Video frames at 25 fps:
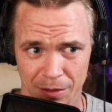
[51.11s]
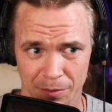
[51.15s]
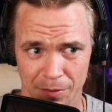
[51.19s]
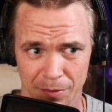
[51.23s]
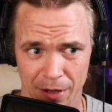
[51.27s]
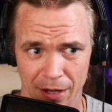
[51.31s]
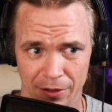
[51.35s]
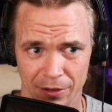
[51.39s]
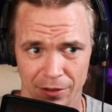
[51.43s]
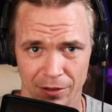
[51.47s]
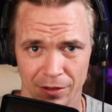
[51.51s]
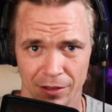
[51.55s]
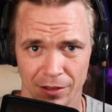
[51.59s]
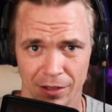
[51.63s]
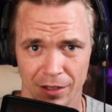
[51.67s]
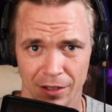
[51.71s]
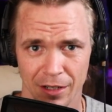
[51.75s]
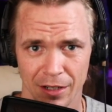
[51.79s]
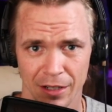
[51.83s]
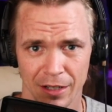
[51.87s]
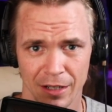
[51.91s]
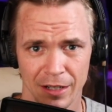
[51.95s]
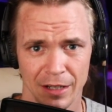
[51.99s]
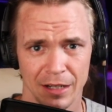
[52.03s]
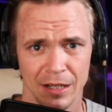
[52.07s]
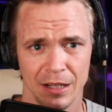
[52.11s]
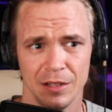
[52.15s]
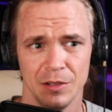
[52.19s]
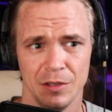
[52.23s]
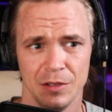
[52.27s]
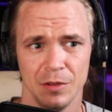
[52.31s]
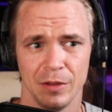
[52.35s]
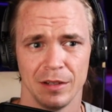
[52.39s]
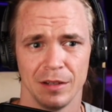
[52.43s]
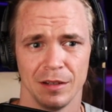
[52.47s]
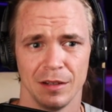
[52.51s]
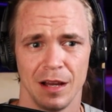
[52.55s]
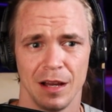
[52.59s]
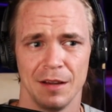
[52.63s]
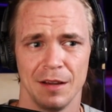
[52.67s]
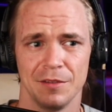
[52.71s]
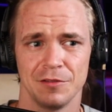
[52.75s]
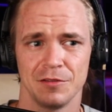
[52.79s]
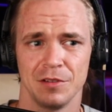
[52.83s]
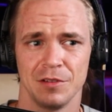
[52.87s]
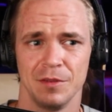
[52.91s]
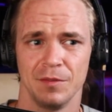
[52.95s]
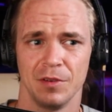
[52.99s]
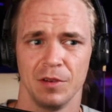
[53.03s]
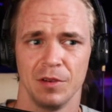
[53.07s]
better in doing the live
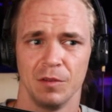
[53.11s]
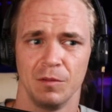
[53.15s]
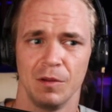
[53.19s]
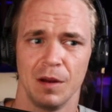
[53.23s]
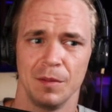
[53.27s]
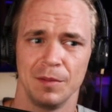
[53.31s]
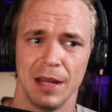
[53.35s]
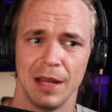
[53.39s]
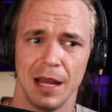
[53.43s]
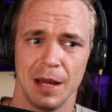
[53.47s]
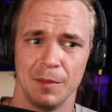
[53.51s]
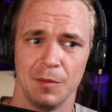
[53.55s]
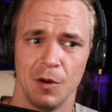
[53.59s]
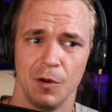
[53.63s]
stream for the webcam.